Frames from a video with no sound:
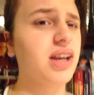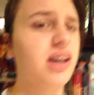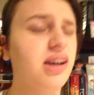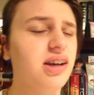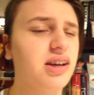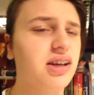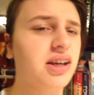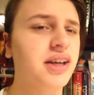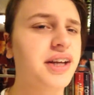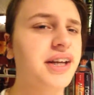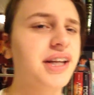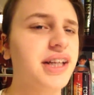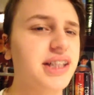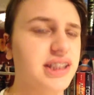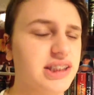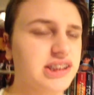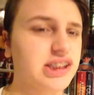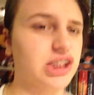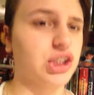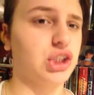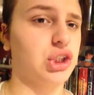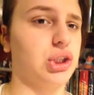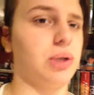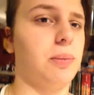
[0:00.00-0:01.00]
gonna
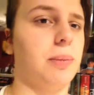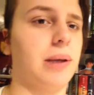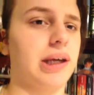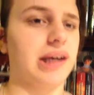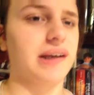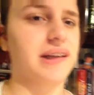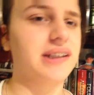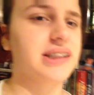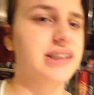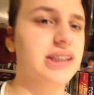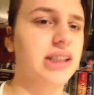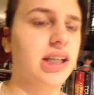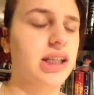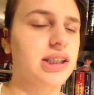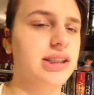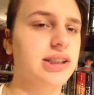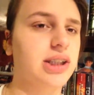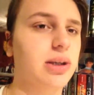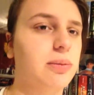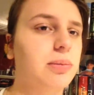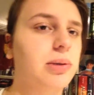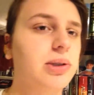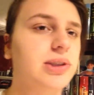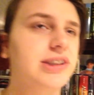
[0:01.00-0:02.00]
say ship it, because yes,
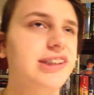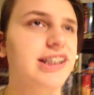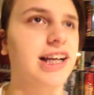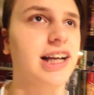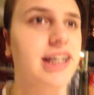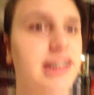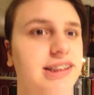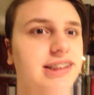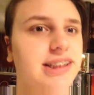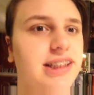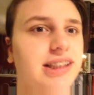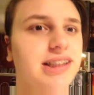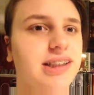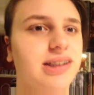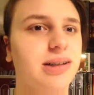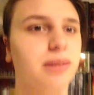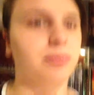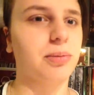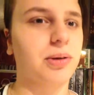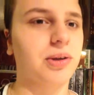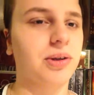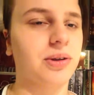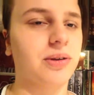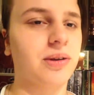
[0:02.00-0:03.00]
they're both sassy, and
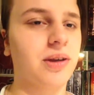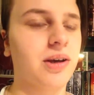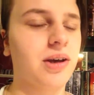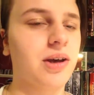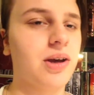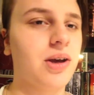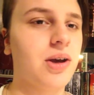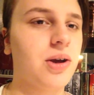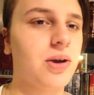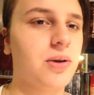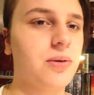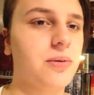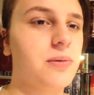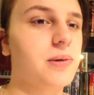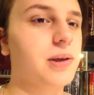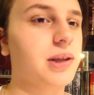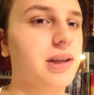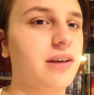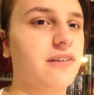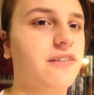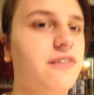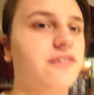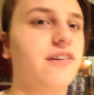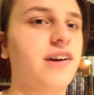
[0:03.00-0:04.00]
they're both
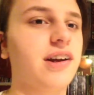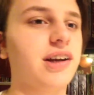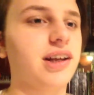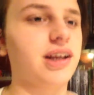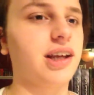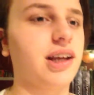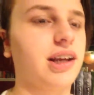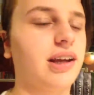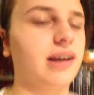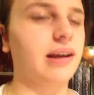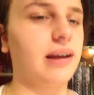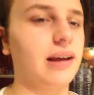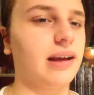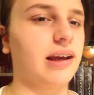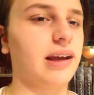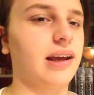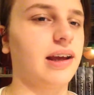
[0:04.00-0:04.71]
really funny,